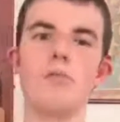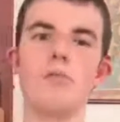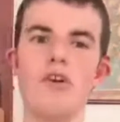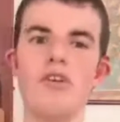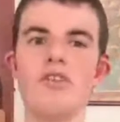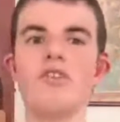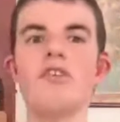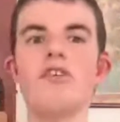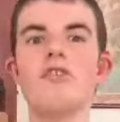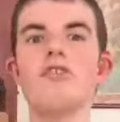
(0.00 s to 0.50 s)

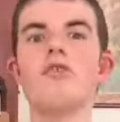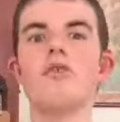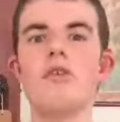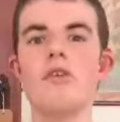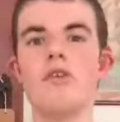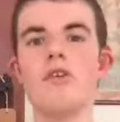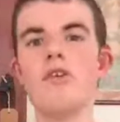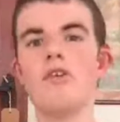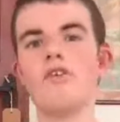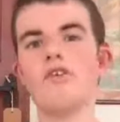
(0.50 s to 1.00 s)
basically do a
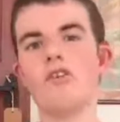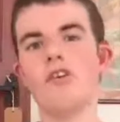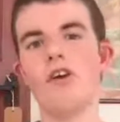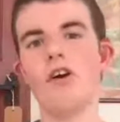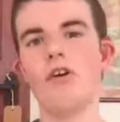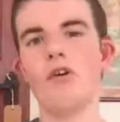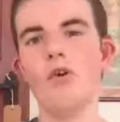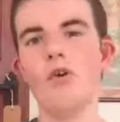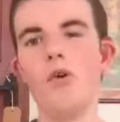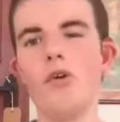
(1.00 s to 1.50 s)

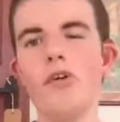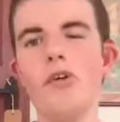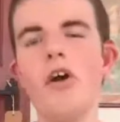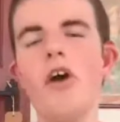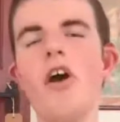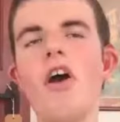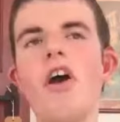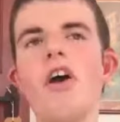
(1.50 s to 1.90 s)
U-turn on.